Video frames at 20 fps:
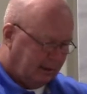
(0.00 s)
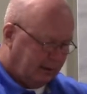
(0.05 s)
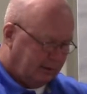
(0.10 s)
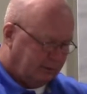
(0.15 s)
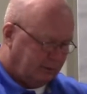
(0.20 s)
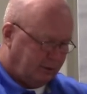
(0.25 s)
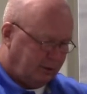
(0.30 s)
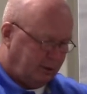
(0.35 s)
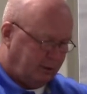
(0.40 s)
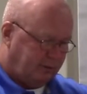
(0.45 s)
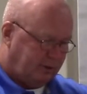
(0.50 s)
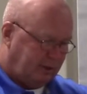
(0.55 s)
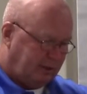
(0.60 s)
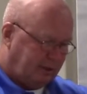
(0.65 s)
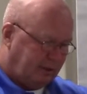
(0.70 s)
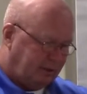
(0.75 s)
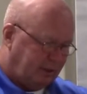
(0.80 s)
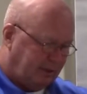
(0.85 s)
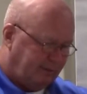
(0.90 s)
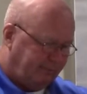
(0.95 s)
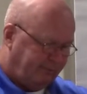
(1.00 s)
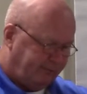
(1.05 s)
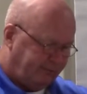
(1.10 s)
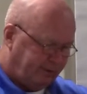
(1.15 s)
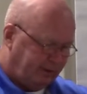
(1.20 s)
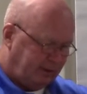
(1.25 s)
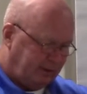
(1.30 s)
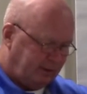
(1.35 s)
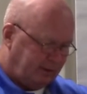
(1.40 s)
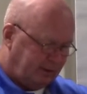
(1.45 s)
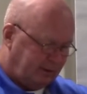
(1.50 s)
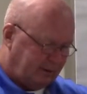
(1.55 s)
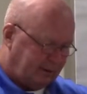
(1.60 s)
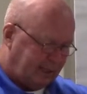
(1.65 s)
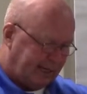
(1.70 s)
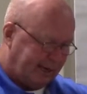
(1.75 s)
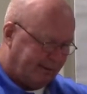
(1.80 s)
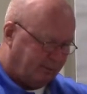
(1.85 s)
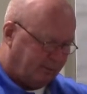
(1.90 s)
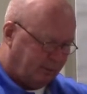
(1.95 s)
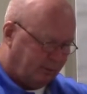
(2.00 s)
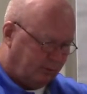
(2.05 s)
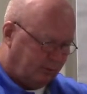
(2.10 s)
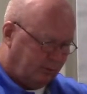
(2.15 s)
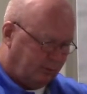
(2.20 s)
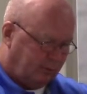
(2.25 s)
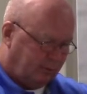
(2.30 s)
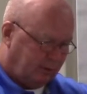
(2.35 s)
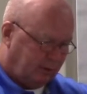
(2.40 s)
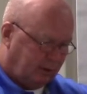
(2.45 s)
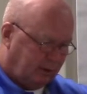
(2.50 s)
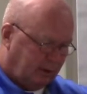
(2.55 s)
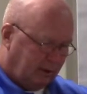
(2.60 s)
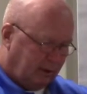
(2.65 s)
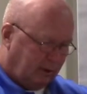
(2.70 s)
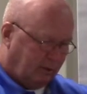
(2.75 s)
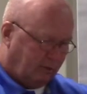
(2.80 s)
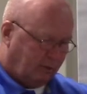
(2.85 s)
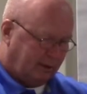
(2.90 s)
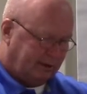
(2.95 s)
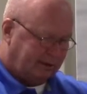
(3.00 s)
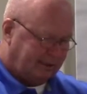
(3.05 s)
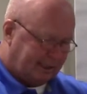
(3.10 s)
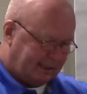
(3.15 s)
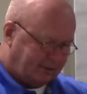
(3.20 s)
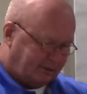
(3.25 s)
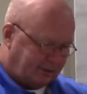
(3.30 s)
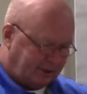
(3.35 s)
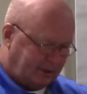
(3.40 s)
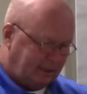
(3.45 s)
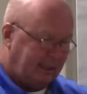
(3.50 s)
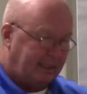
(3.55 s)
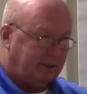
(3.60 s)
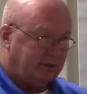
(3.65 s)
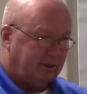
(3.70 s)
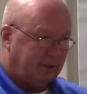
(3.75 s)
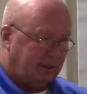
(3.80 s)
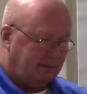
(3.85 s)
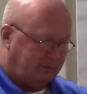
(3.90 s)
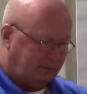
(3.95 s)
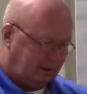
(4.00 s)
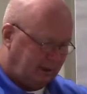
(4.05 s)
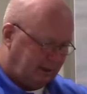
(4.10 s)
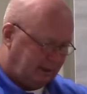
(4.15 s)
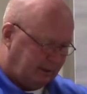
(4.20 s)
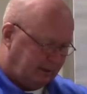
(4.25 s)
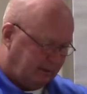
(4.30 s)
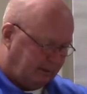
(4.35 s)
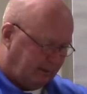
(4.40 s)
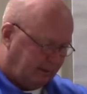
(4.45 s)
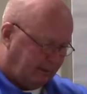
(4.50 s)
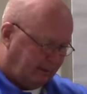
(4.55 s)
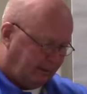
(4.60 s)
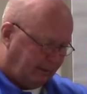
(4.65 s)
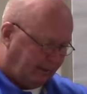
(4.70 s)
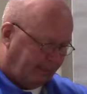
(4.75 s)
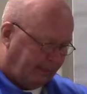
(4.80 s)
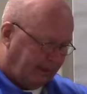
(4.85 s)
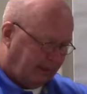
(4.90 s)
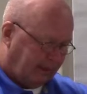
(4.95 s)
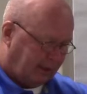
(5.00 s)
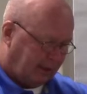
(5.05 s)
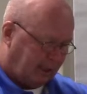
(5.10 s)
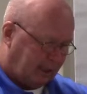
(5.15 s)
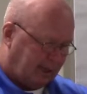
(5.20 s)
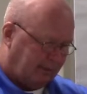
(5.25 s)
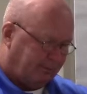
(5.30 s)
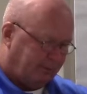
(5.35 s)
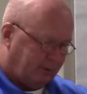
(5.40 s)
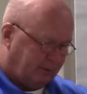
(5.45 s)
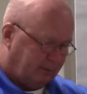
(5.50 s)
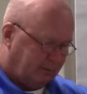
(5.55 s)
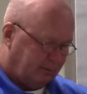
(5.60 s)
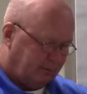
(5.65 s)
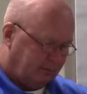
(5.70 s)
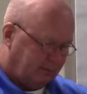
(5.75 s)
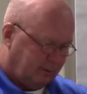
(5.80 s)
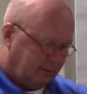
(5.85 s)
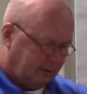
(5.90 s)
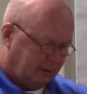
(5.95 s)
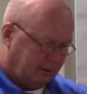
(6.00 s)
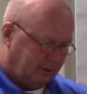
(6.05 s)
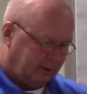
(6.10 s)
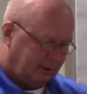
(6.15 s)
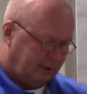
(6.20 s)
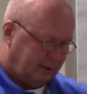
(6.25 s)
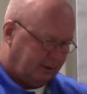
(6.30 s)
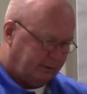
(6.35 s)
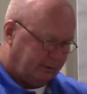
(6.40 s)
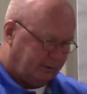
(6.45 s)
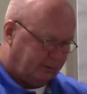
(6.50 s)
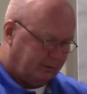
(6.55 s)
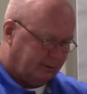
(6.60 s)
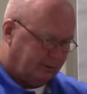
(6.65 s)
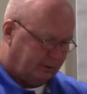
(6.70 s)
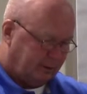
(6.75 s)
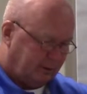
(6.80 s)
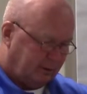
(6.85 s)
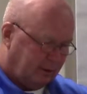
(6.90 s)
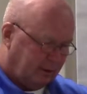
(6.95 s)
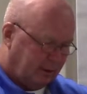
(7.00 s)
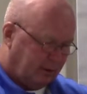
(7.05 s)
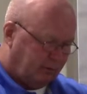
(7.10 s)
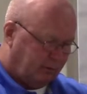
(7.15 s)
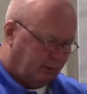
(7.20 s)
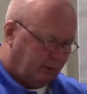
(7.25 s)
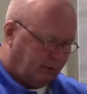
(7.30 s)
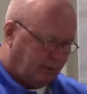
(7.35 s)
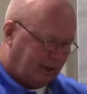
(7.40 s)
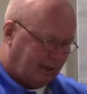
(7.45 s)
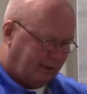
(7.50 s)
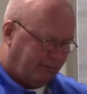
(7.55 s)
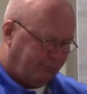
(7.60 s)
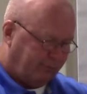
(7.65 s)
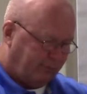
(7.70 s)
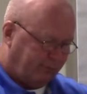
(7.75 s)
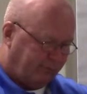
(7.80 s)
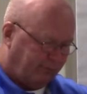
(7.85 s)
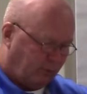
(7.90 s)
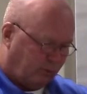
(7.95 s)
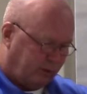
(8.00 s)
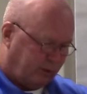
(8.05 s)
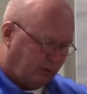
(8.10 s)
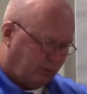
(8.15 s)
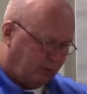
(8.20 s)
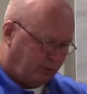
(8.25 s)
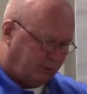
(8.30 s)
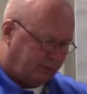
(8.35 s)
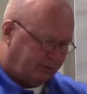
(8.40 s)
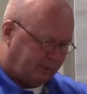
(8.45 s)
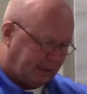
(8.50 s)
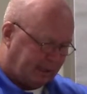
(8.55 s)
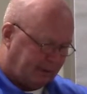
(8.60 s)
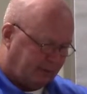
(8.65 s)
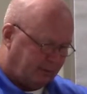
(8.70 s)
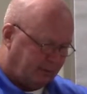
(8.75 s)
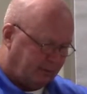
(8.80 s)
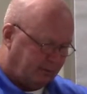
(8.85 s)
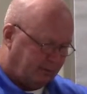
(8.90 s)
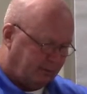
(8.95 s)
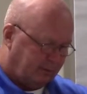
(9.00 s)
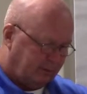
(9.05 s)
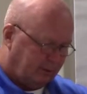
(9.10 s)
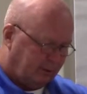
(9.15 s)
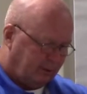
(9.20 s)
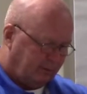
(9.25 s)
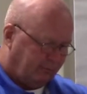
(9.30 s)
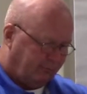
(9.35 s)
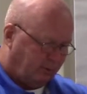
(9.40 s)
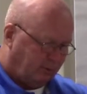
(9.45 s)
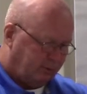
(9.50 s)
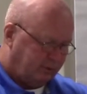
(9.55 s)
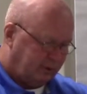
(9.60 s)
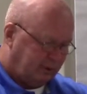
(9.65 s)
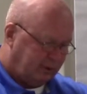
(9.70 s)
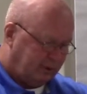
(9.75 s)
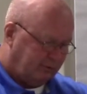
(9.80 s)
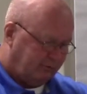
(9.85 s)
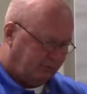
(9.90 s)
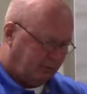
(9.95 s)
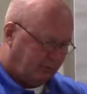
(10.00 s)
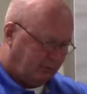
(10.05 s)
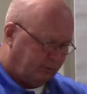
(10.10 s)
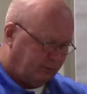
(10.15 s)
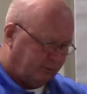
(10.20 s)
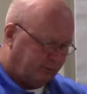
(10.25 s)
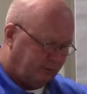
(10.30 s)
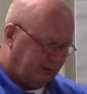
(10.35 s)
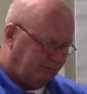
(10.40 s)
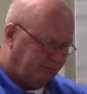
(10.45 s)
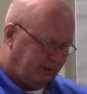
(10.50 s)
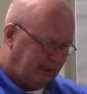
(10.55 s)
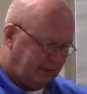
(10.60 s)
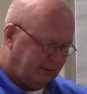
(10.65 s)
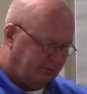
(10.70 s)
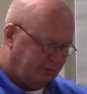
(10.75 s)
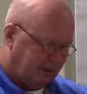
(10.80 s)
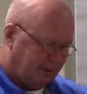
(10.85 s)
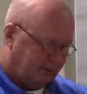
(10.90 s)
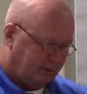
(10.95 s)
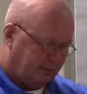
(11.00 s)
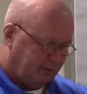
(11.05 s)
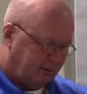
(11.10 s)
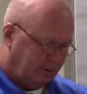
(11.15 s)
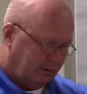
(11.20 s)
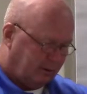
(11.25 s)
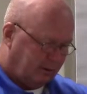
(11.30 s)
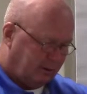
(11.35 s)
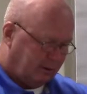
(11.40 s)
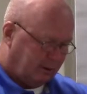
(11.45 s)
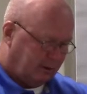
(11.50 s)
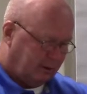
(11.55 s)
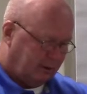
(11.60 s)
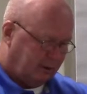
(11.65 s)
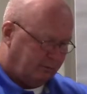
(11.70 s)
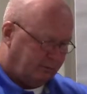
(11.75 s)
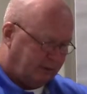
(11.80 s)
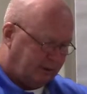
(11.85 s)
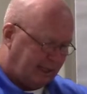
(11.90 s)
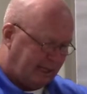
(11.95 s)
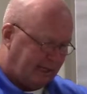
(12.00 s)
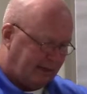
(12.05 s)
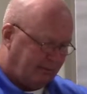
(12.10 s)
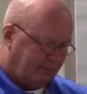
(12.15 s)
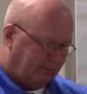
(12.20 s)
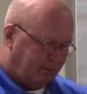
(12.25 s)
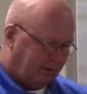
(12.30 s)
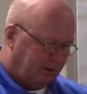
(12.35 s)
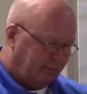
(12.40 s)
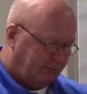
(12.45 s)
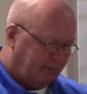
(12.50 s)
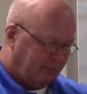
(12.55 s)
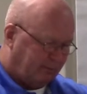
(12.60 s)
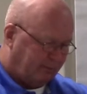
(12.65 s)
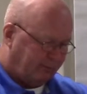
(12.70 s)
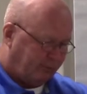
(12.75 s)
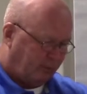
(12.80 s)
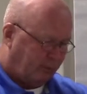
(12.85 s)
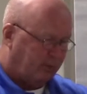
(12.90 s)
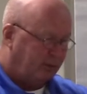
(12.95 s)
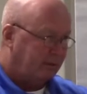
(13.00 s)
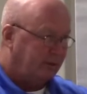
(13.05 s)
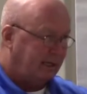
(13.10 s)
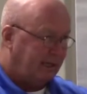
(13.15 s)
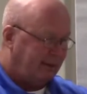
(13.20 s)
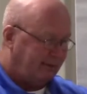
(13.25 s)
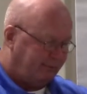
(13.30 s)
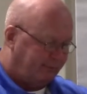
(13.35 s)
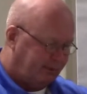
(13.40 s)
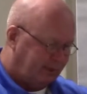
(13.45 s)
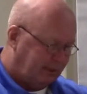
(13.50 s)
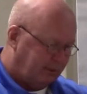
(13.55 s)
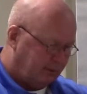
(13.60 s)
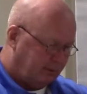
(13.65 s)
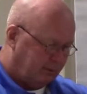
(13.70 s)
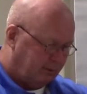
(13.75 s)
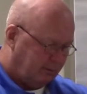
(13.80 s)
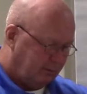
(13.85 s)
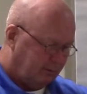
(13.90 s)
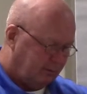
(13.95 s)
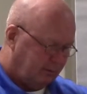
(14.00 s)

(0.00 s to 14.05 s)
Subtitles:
So using the 10-foot tap rule, what size THWN copper conductors required for a 40 horsepower, 460 volt, 3-phase motor load tap from a 400 amp feeder